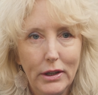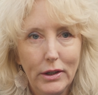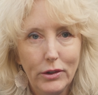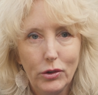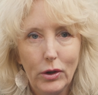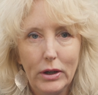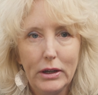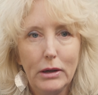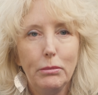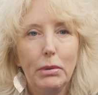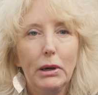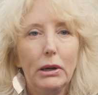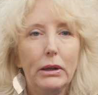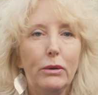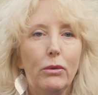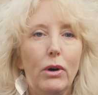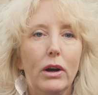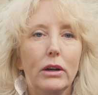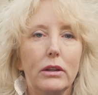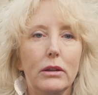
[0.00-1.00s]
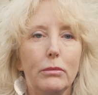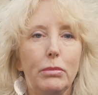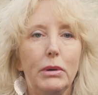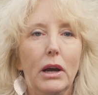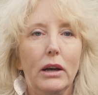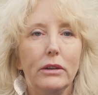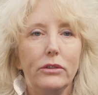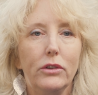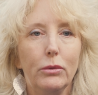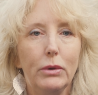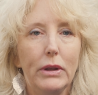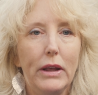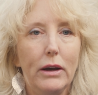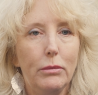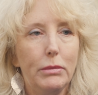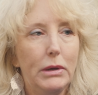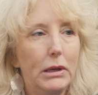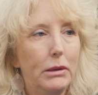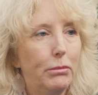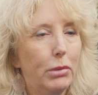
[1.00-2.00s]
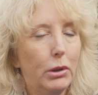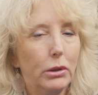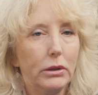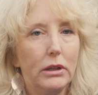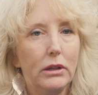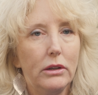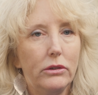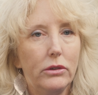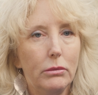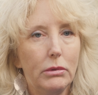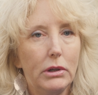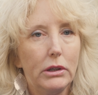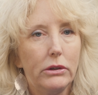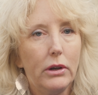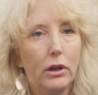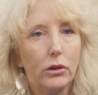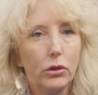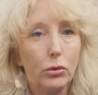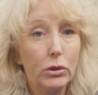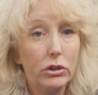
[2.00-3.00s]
So I can barely walk to the piazza without being pulled into somebody's house,